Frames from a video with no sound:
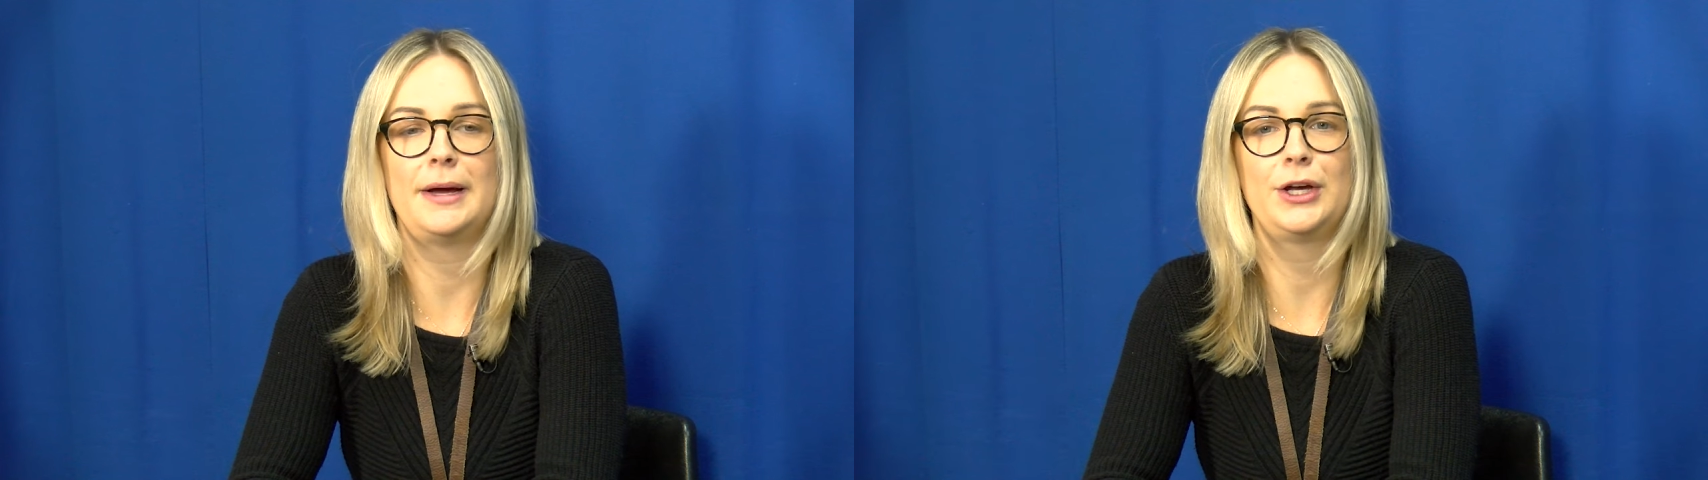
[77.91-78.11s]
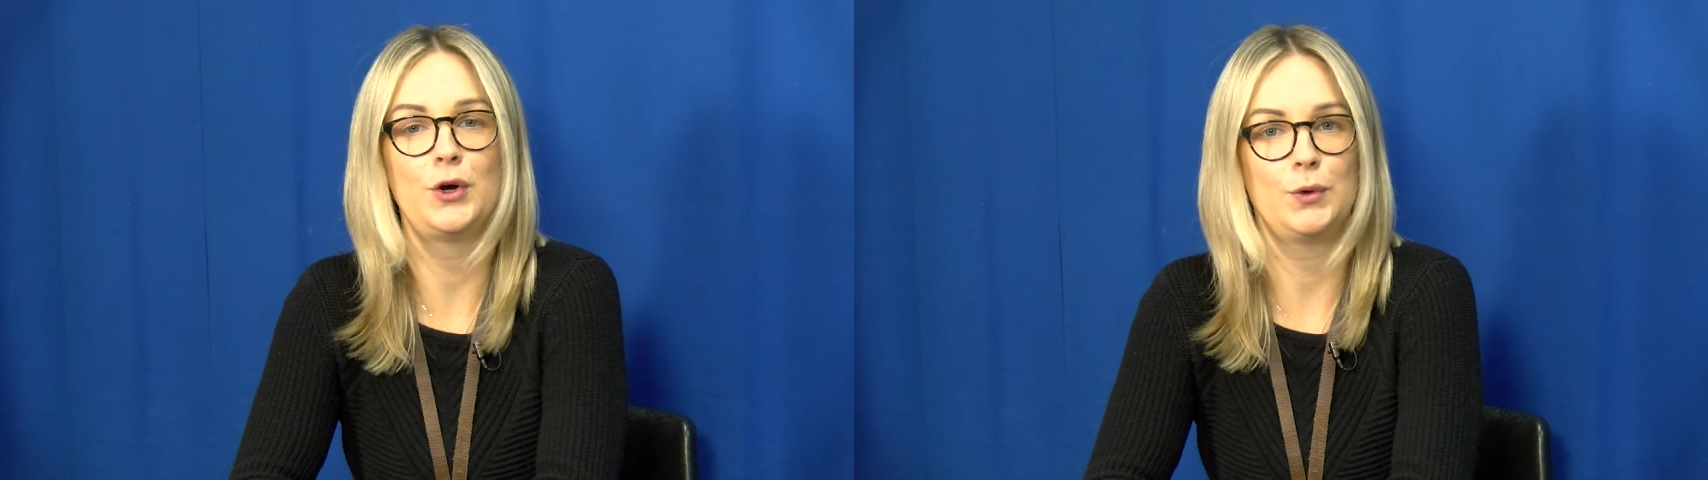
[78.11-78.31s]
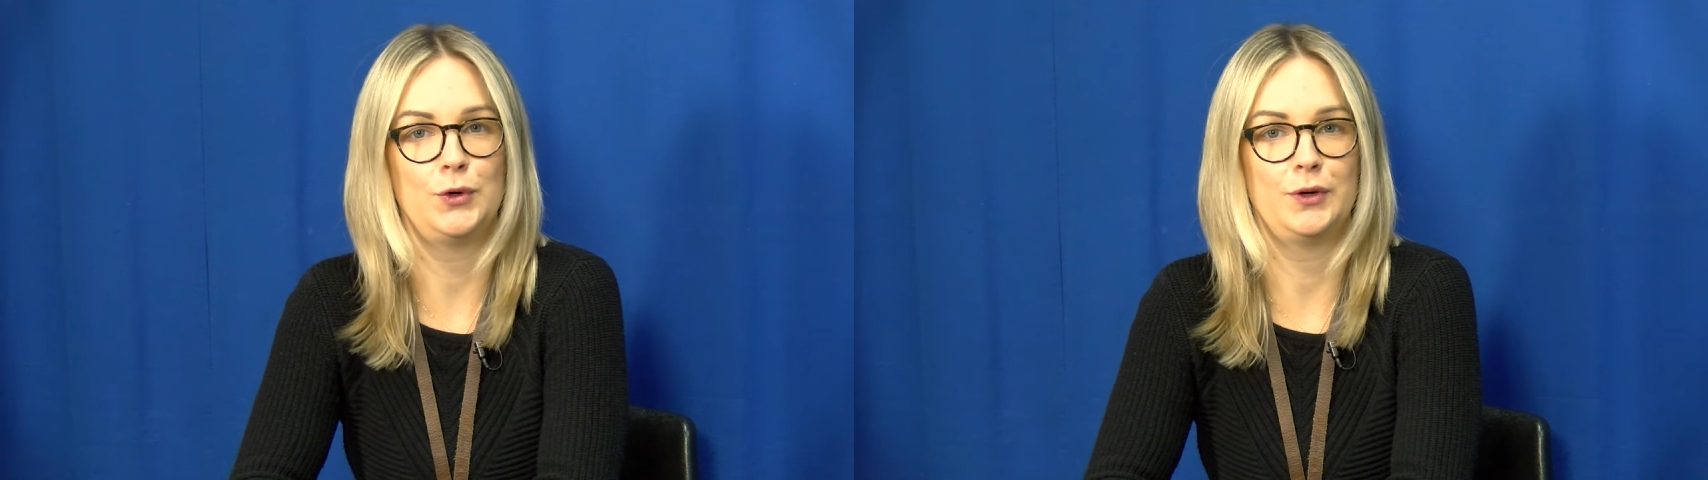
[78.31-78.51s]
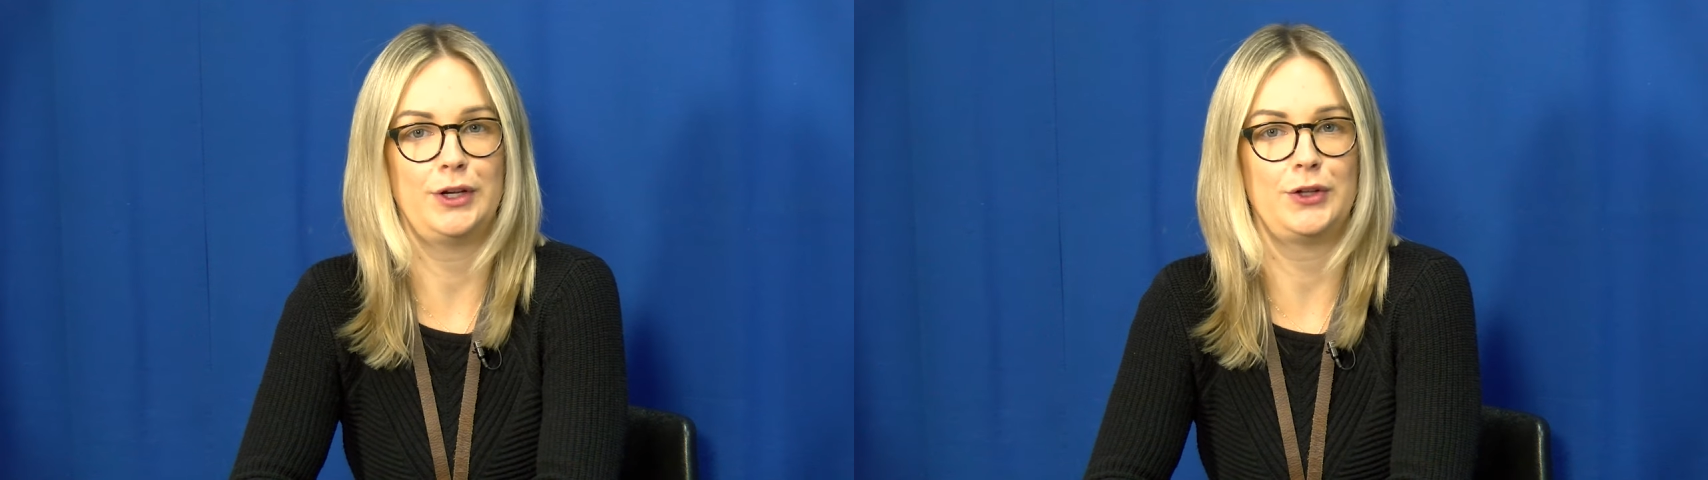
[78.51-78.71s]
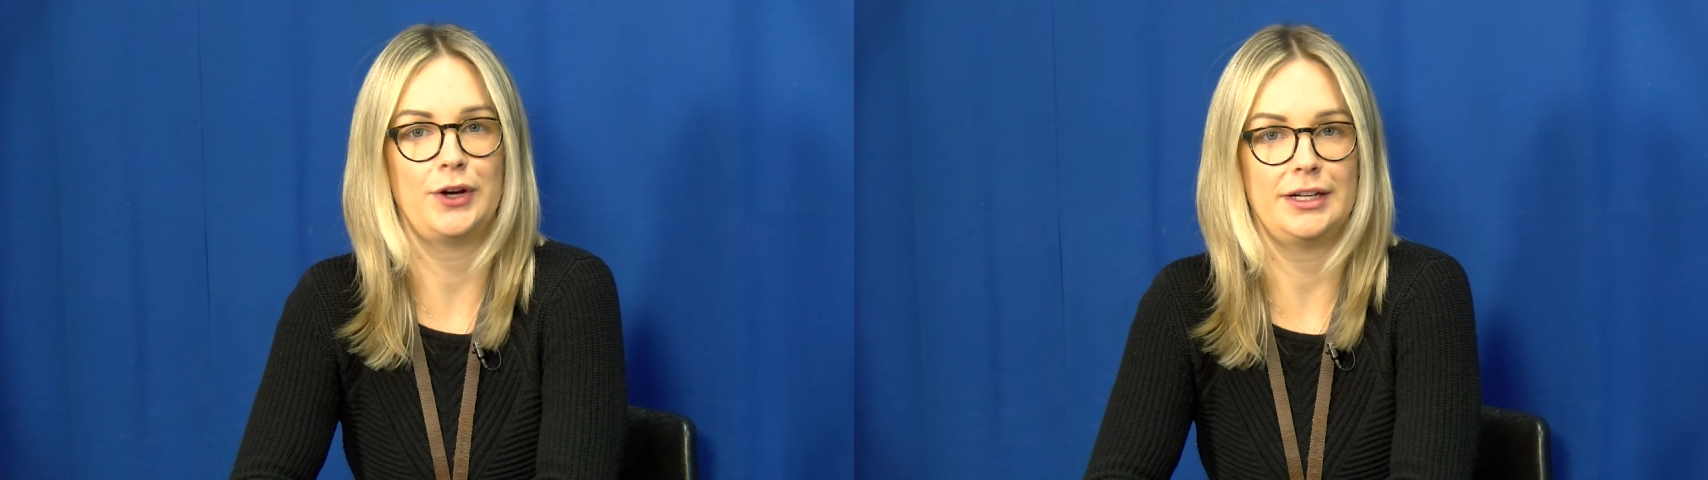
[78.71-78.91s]
my
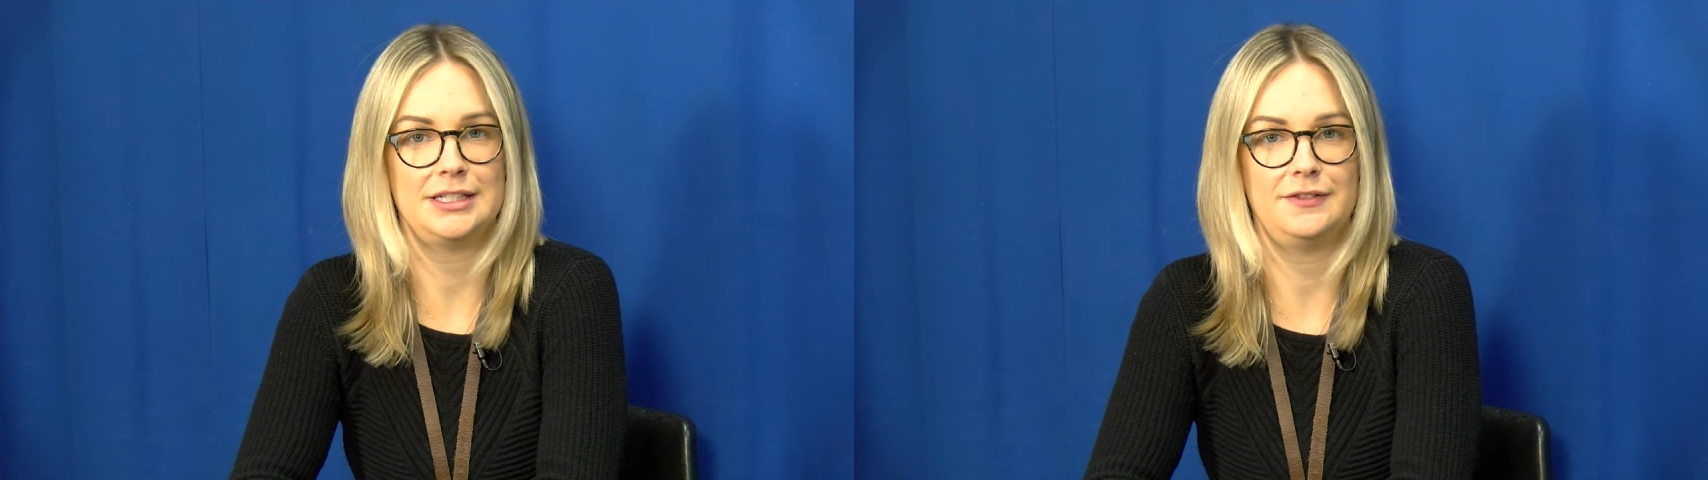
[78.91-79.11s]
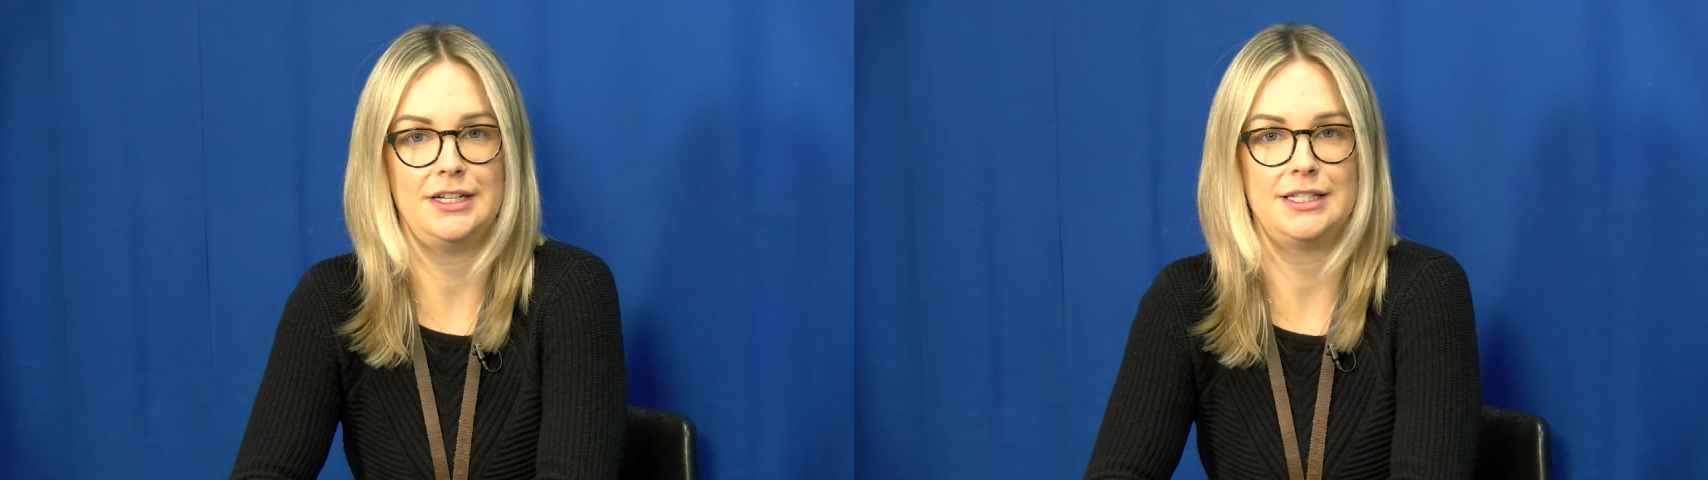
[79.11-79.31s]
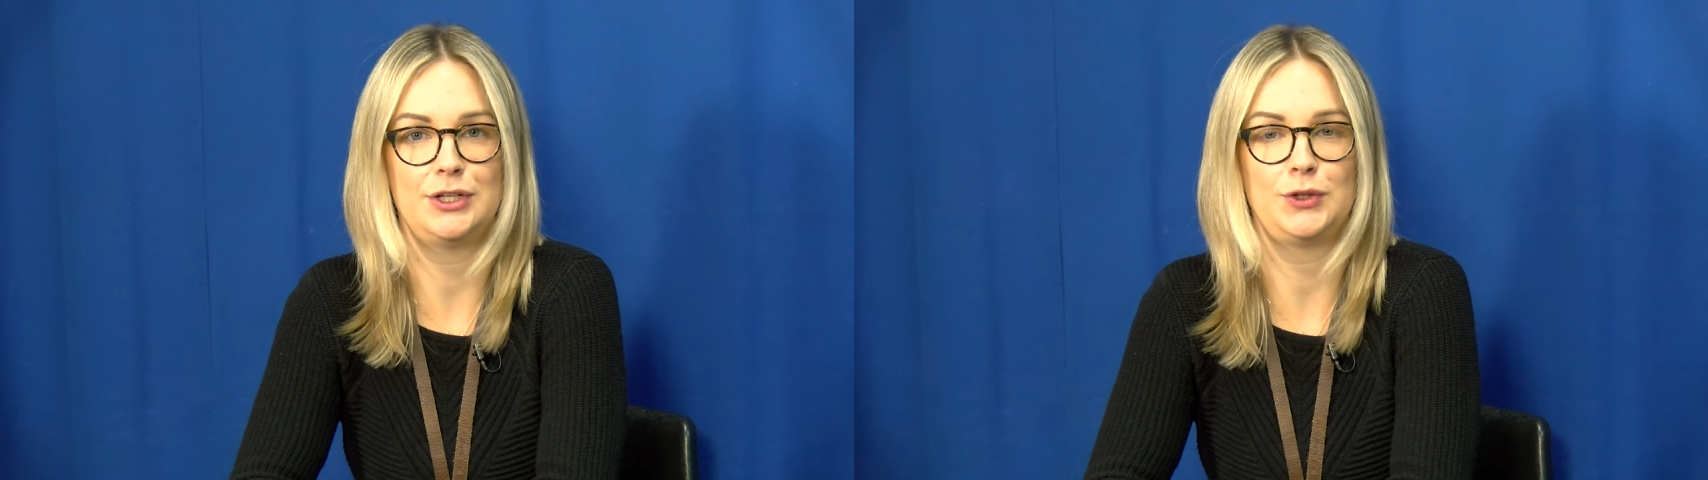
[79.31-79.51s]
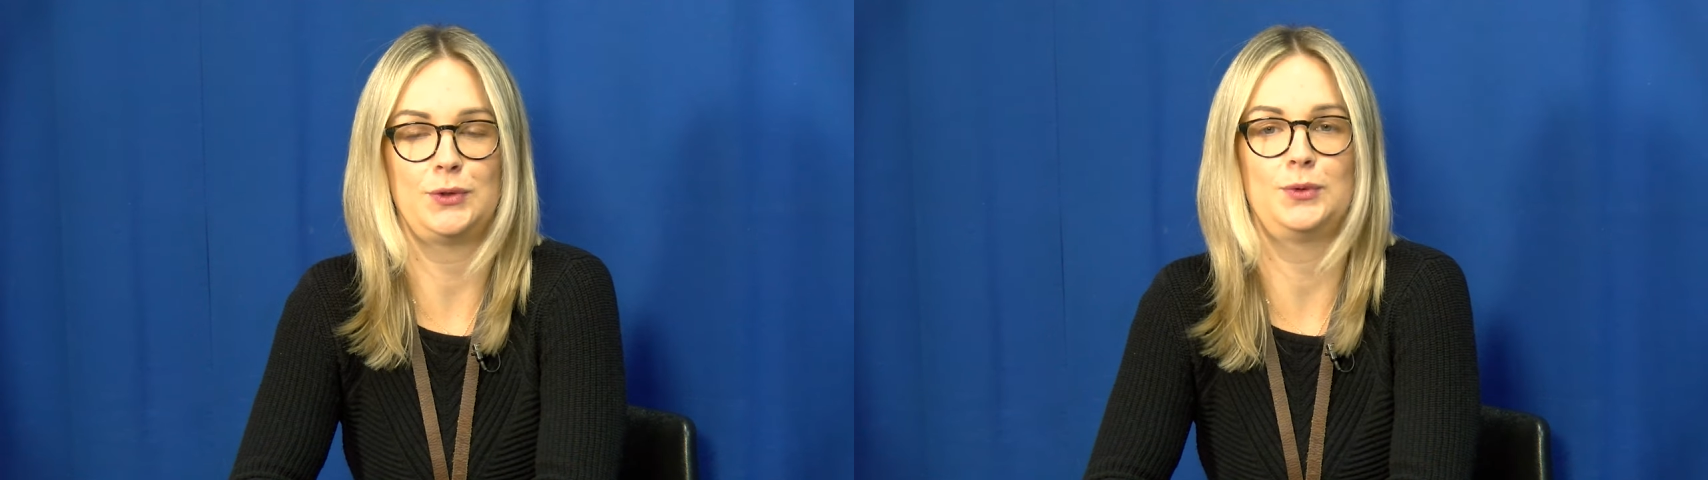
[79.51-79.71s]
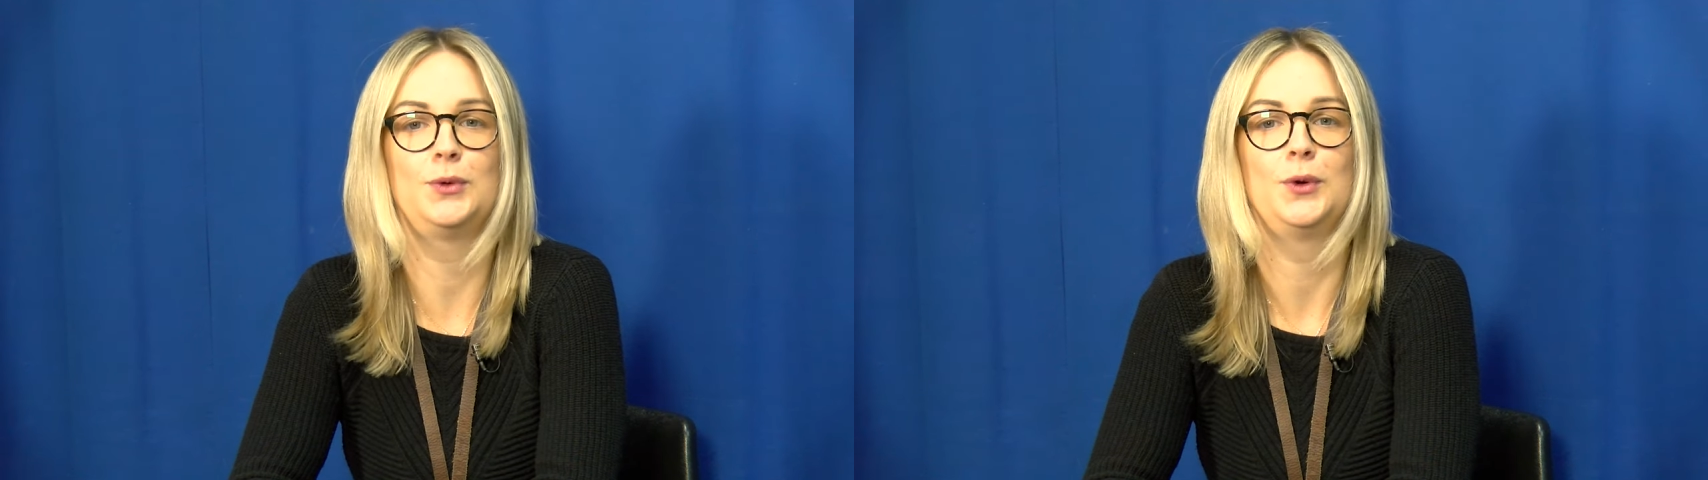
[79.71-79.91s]
co-curricular activities
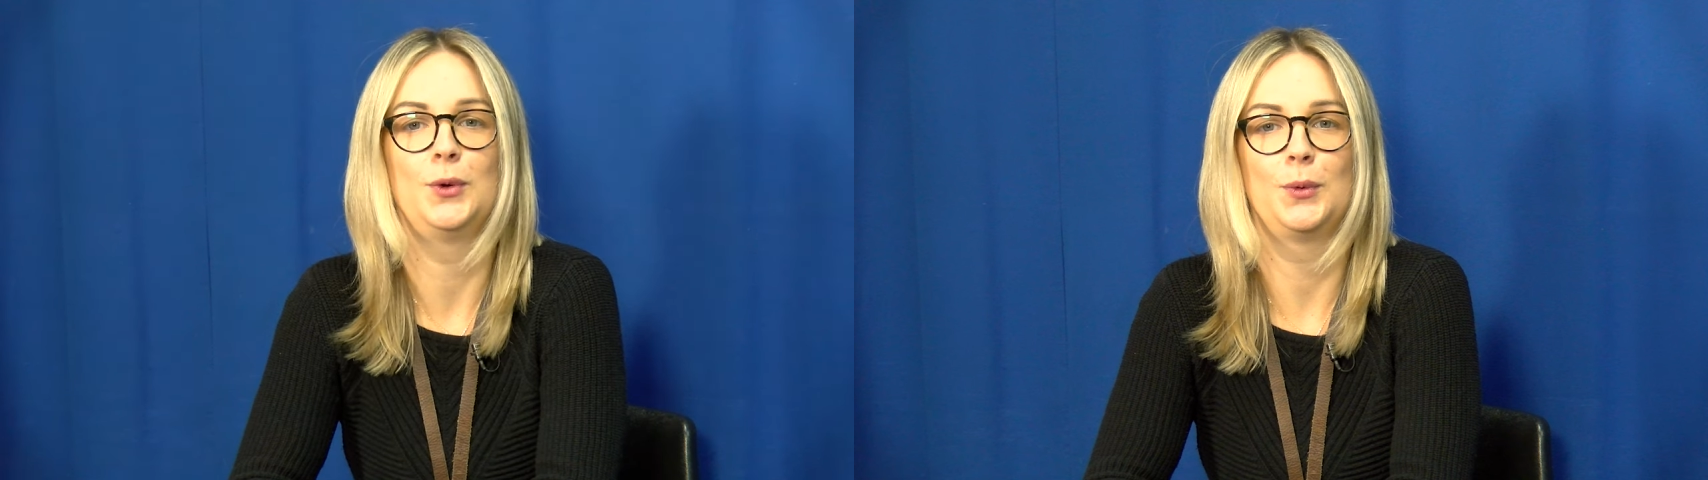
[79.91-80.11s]
include